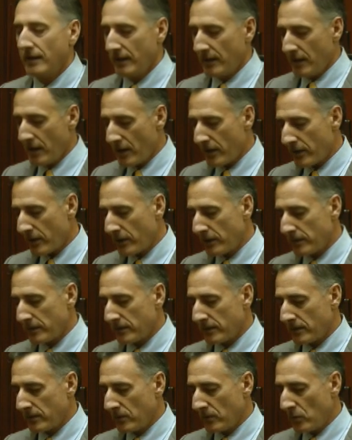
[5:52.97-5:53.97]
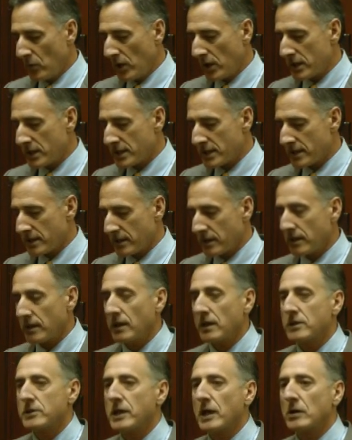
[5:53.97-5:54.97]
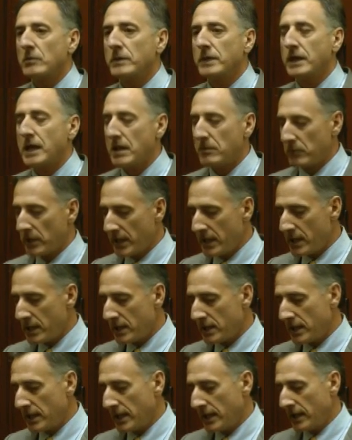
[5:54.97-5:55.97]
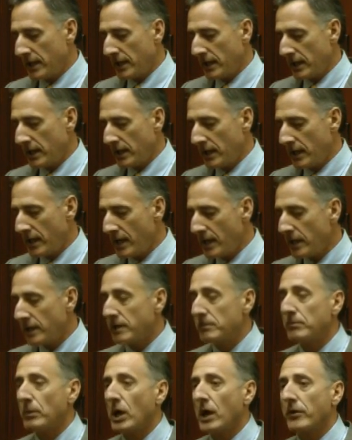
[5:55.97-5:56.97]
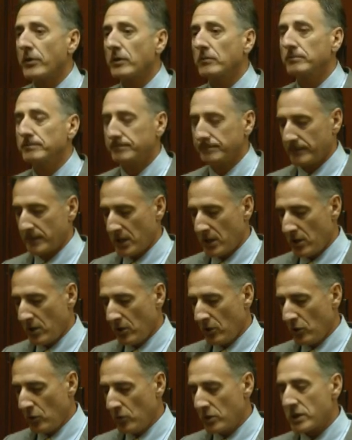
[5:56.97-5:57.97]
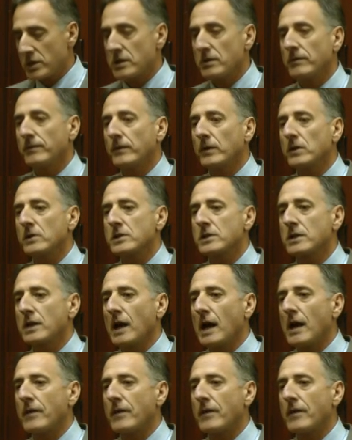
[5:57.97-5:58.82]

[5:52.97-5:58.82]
The other was a gentleman named Leon Higginbotham, who was the first